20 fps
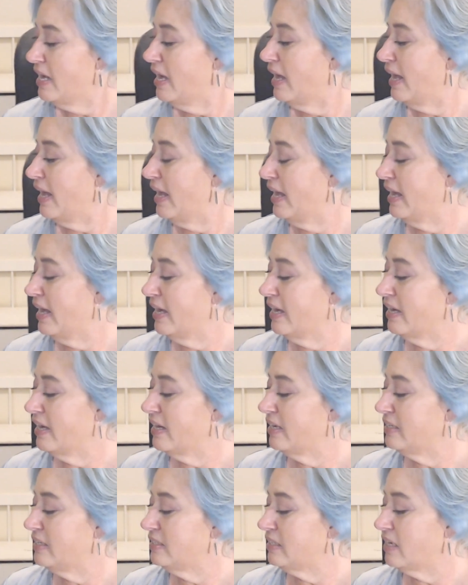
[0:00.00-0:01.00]

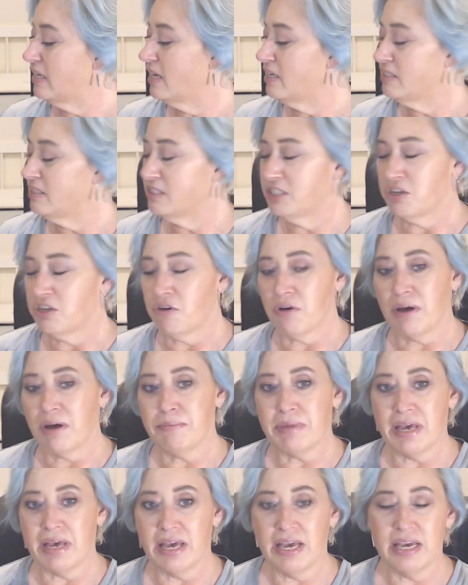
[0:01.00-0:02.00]
And uh, so I
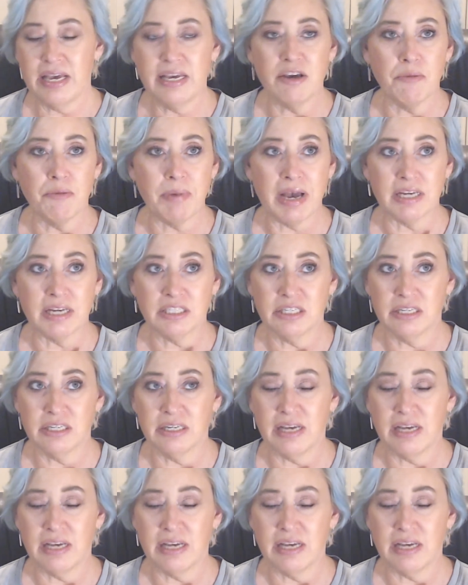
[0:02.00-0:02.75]
may go back to